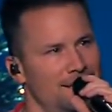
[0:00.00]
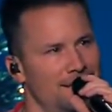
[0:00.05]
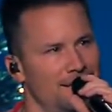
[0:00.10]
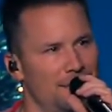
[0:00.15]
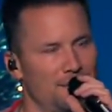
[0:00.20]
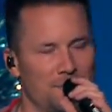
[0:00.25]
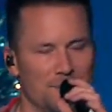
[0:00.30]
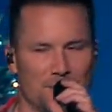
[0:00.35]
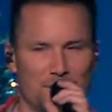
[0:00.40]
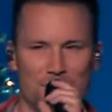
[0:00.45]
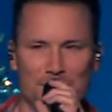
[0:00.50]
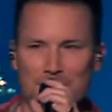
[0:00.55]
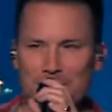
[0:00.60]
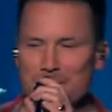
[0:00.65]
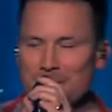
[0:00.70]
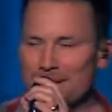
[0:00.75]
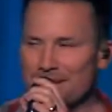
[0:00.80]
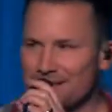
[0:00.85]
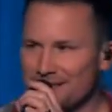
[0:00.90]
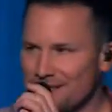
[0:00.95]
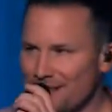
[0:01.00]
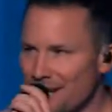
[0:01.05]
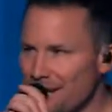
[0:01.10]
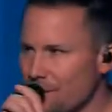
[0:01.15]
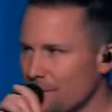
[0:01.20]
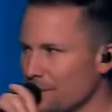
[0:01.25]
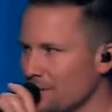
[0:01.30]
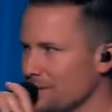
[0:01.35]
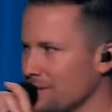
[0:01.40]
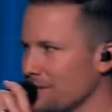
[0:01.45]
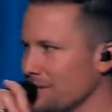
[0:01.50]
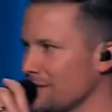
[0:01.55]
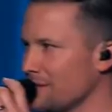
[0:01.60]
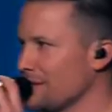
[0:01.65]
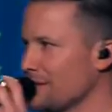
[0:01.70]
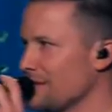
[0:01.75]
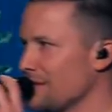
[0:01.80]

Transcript: And what he wanted me to say was,